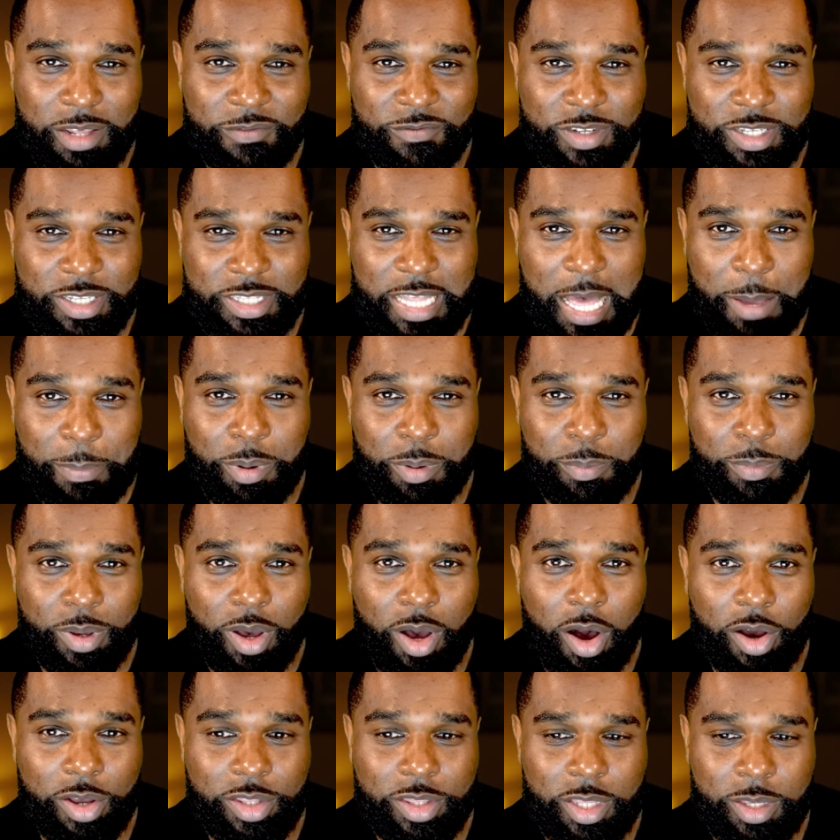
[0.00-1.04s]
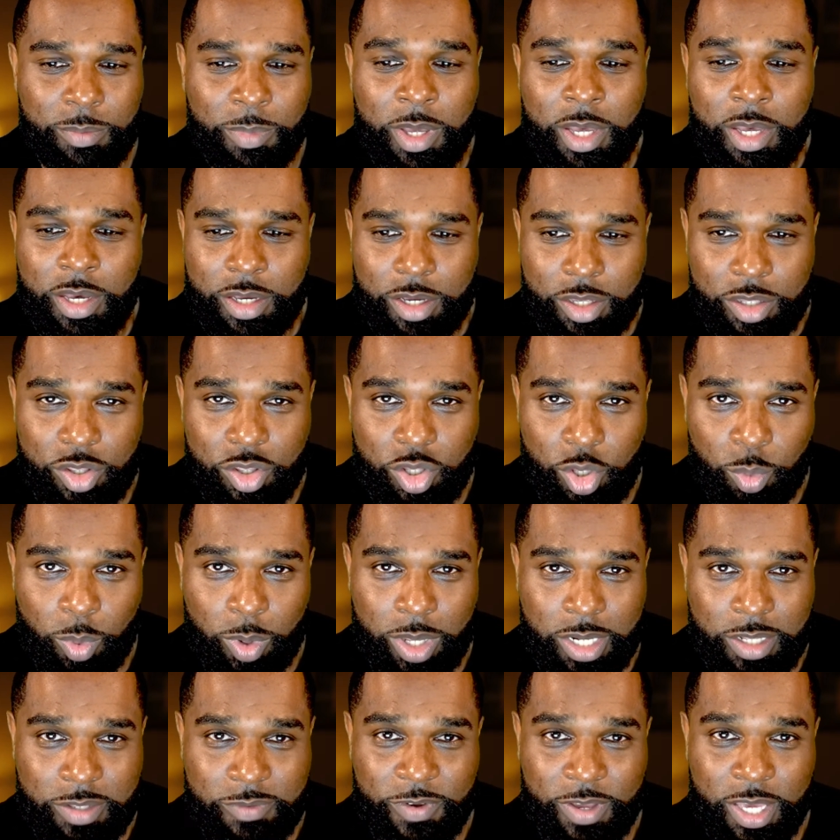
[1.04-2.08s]
Verstappen behind him can do
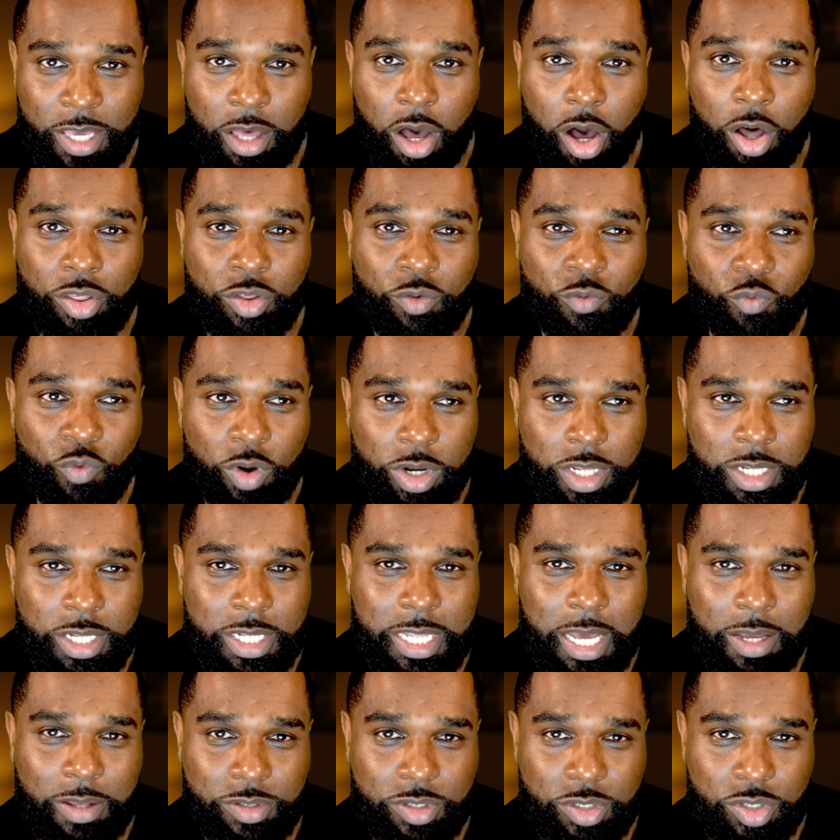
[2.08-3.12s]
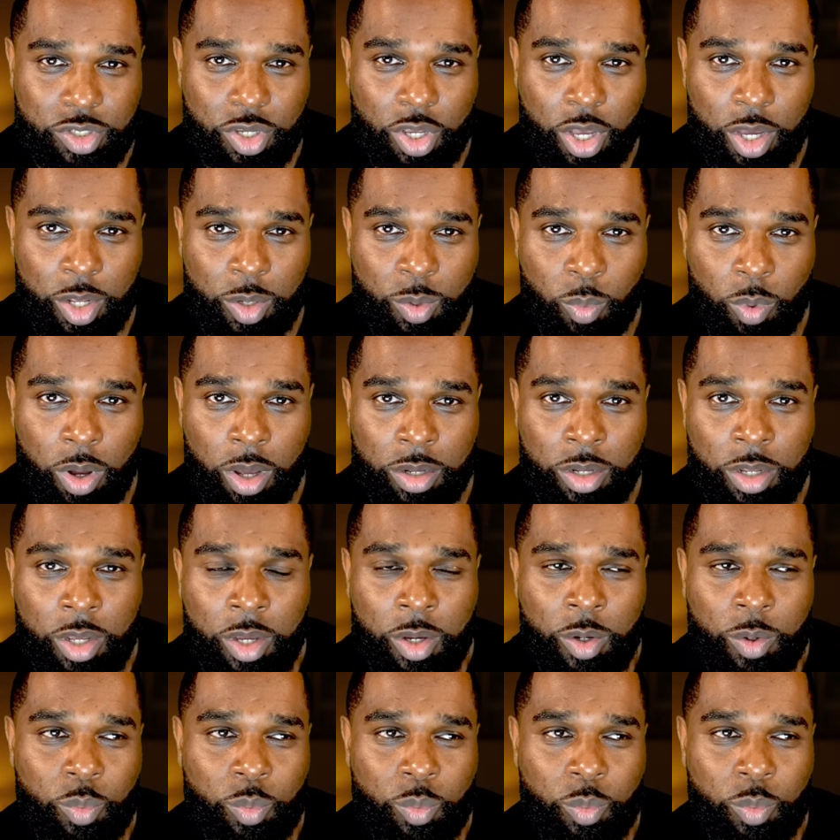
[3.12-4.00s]
anything on the running down to turn one,